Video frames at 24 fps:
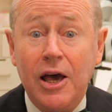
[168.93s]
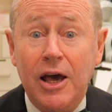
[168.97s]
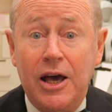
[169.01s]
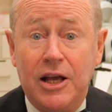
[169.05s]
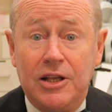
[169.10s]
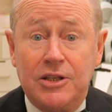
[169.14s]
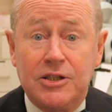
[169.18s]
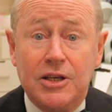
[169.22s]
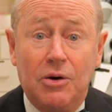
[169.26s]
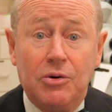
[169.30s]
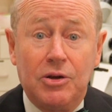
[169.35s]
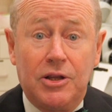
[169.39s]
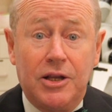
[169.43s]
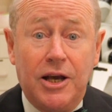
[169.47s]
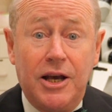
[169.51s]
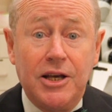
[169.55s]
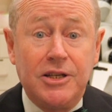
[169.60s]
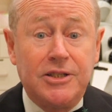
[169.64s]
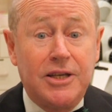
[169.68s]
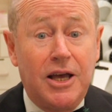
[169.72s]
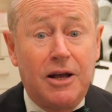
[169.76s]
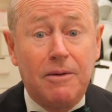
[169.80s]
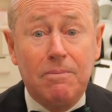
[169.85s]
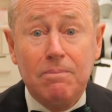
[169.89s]
And so it
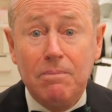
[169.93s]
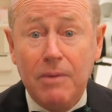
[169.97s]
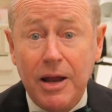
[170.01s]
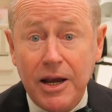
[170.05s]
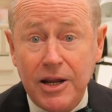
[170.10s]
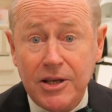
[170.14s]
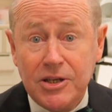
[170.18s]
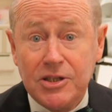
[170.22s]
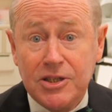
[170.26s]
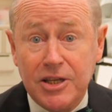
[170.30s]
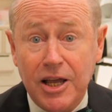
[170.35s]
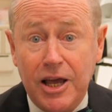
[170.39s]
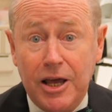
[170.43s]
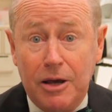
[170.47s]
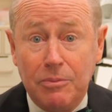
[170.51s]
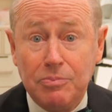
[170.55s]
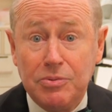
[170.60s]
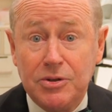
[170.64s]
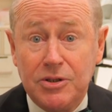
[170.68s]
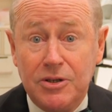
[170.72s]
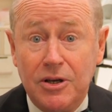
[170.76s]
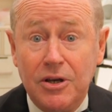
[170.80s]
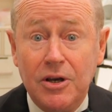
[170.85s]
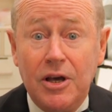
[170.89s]
takes out many
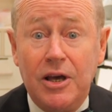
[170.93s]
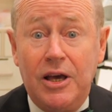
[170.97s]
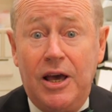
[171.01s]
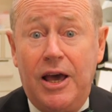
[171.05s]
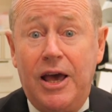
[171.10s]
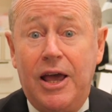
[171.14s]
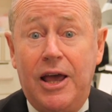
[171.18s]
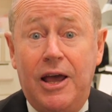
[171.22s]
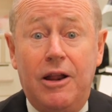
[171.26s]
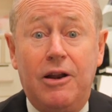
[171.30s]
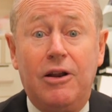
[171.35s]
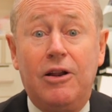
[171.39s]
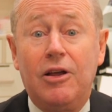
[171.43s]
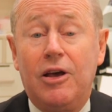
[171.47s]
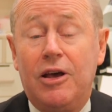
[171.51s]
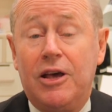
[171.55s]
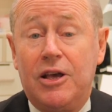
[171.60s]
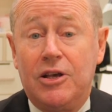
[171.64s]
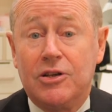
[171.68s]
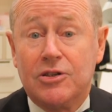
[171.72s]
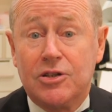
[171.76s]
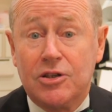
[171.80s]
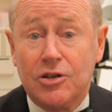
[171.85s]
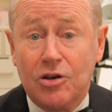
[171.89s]
steps and
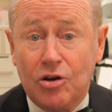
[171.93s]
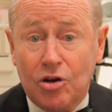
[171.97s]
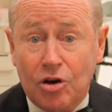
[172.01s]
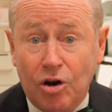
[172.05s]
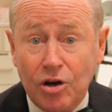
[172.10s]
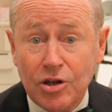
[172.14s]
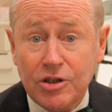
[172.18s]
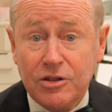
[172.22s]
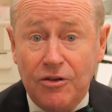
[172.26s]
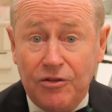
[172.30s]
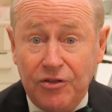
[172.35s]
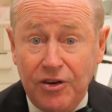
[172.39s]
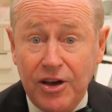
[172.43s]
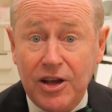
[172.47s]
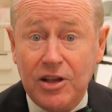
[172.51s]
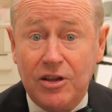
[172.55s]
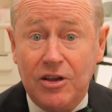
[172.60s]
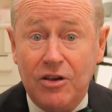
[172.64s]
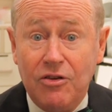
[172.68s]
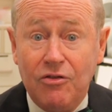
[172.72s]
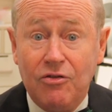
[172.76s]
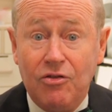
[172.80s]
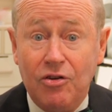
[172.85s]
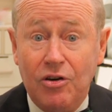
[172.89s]
is cost
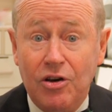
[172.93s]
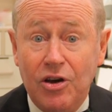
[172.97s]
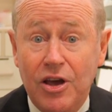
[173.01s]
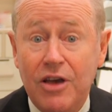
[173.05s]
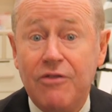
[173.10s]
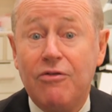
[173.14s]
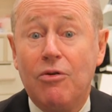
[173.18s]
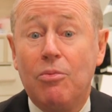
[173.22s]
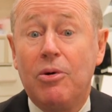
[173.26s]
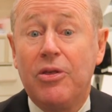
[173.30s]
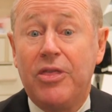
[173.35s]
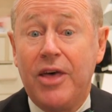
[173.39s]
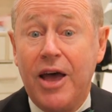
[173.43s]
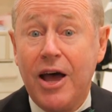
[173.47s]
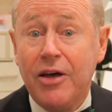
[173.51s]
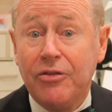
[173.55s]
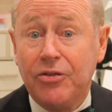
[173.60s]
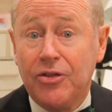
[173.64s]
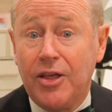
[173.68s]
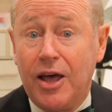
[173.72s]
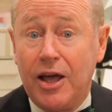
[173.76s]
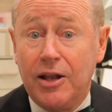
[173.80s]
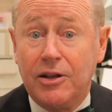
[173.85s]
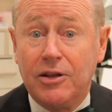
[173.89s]
effective even
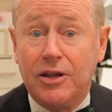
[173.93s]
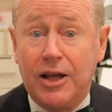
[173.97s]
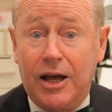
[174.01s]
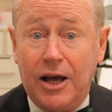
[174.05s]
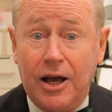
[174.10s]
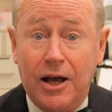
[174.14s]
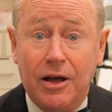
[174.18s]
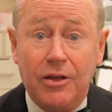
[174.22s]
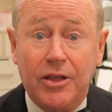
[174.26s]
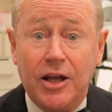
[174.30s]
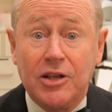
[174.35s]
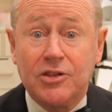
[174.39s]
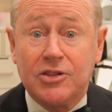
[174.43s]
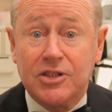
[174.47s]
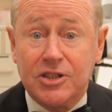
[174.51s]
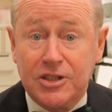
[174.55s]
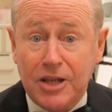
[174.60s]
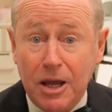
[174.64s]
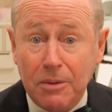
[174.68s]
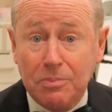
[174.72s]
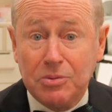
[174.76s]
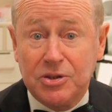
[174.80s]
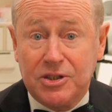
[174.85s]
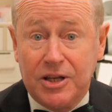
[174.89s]
without that
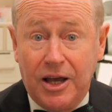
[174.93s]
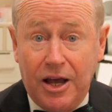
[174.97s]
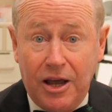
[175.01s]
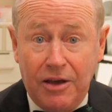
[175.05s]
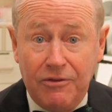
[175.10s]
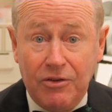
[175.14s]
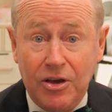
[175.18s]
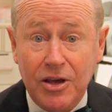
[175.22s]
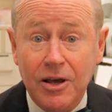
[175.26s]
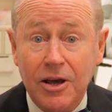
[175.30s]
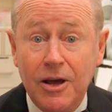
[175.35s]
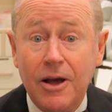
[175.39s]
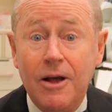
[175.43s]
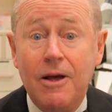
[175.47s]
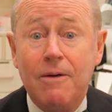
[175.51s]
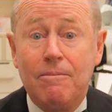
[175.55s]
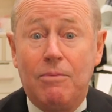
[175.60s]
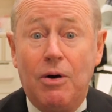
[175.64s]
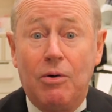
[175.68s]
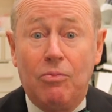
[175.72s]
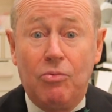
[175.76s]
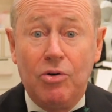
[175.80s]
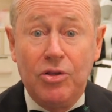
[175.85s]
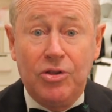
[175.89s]
step saving,
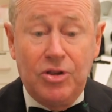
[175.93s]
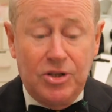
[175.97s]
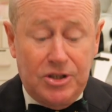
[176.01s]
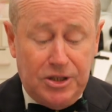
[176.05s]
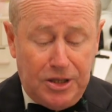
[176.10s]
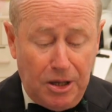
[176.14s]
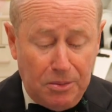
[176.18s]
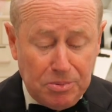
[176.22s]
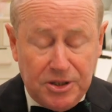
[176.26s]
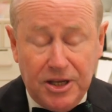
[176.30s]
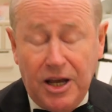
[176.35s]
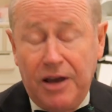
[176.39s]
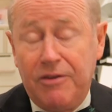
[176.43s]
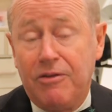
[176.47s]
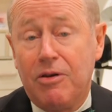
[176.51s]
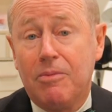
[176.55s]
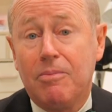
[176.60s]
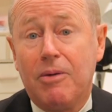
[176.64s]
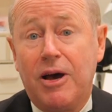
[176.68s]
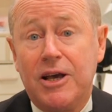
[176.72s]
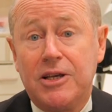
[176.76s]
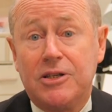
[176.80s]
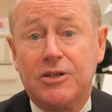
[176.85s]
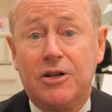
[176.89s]
but with the step
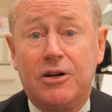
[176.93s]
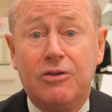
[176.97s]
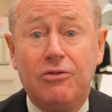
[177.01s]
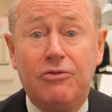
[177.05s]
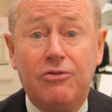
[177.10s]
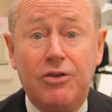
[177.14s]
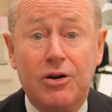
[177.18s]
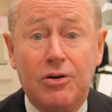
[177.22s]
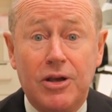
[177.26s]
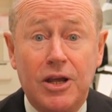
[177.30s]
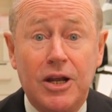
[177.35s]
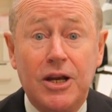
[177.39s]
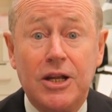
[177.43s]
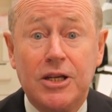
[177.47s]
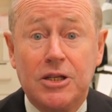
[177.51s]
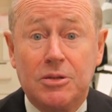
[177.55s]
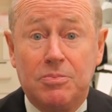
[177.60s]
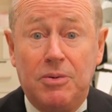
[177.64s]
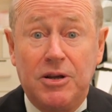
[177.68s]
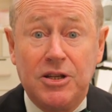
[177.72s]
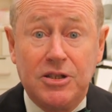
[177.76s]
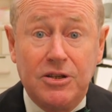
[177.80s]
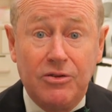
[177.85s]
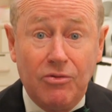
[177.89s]
saving makes it a very
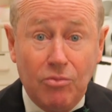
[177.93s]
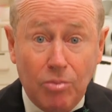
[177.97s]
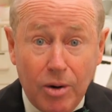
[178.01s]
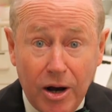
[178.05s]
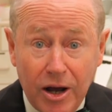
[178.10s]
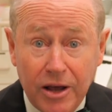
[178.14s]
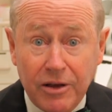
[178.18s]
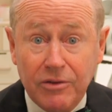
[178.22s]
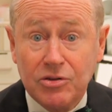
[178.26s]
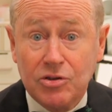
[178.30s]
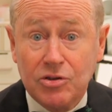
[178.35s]
inexpensive way of